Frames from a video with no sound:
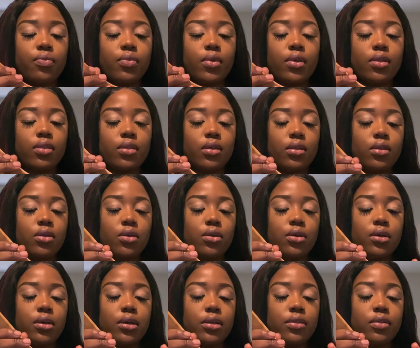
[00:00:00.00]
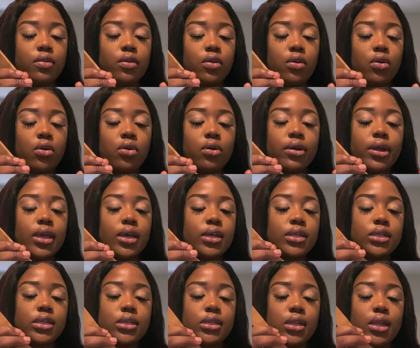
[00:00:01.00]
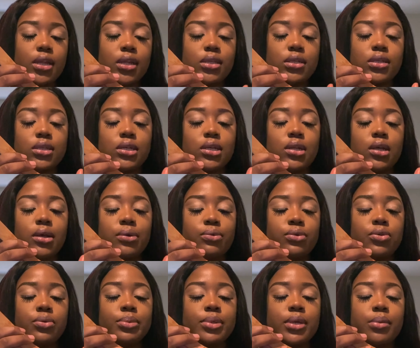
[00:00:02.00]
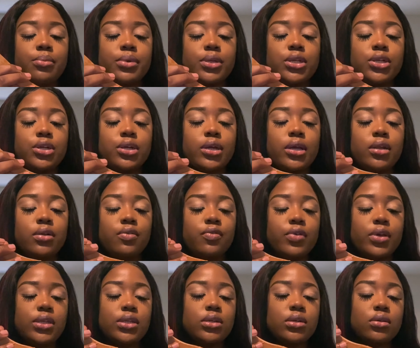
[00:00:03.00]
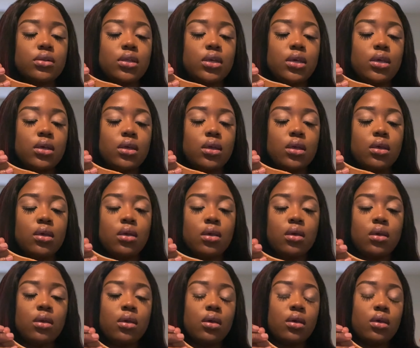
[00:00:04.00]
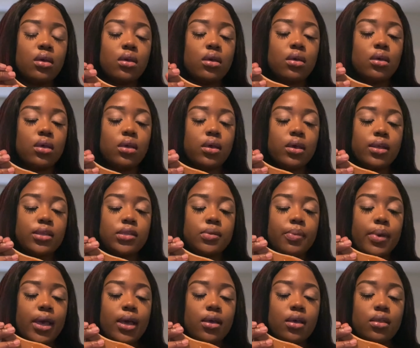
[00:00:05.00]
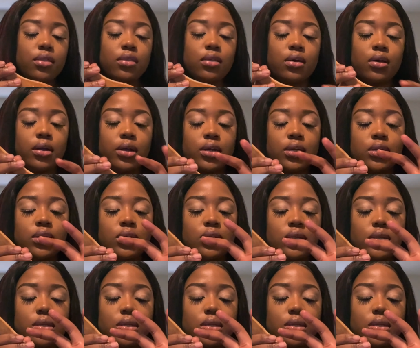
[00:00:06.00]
And you're good to go. Or you could just let it sit at room temperature and eventually it gets back the hardness.